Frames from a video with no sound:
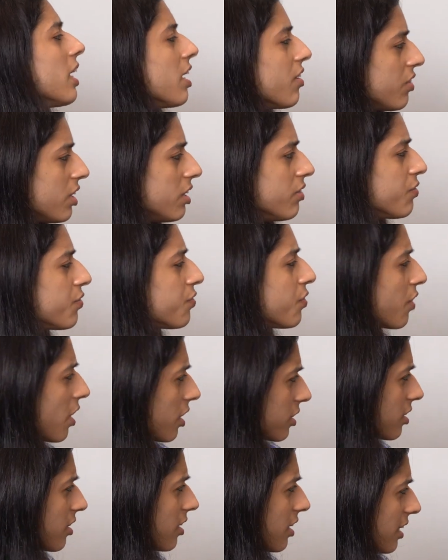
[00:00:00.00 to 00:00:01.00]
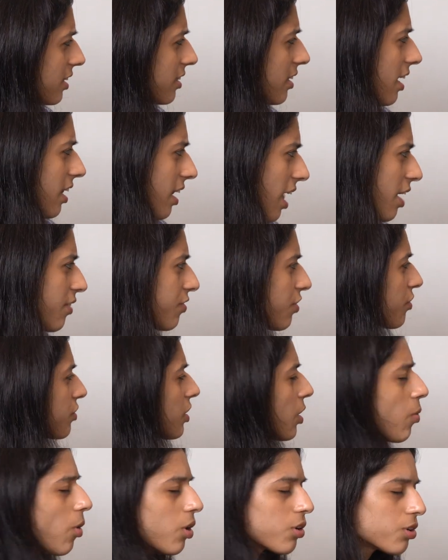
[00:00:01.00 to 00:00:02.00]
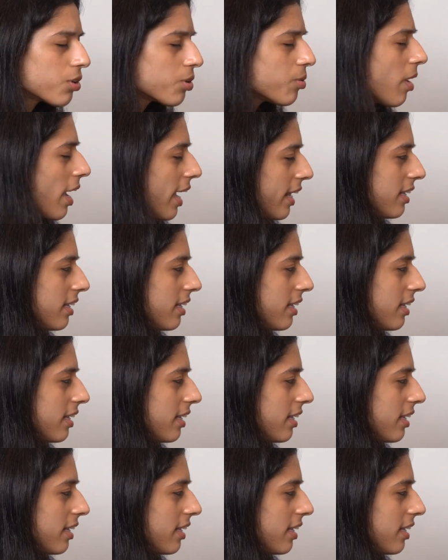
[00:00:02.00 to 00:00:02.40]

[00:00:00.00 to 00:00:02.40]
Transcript: even further in their life if they want to do